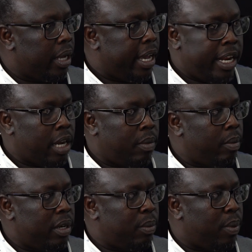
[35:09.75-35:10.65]
any
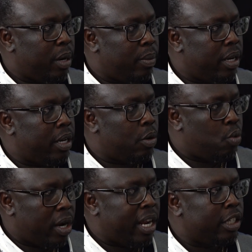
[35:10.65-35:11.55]
government department, they
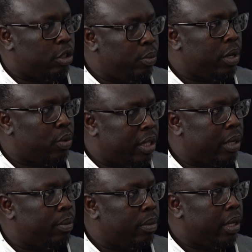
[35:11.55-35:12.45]
want us to meet with
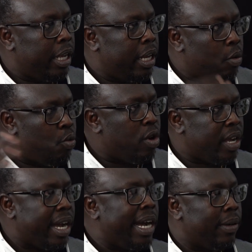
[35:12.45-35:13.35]
them in the
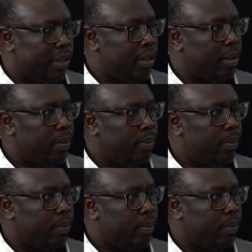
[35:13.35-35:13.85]
working hours.